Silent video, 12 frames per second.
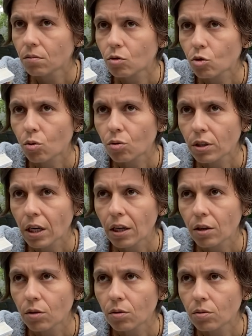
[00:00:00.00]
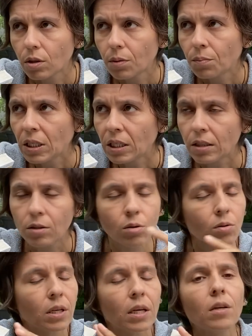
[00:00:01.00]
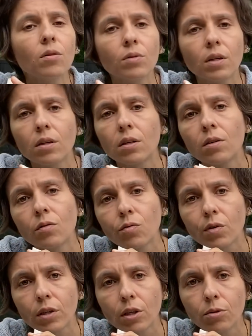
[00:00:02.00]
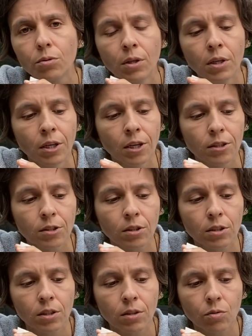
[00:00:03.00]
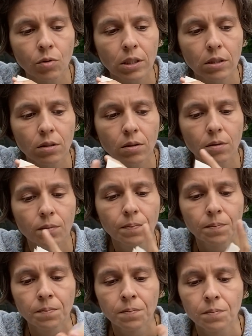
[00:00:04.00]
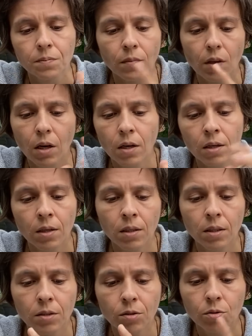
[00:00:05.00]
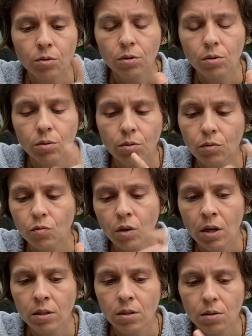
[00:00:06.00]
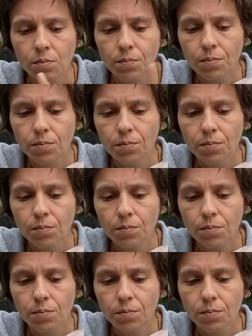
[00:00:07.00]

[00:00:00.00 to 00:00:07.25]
tornado, a mini tornado there for you to deal with. Uh, let's do the Two of Wands.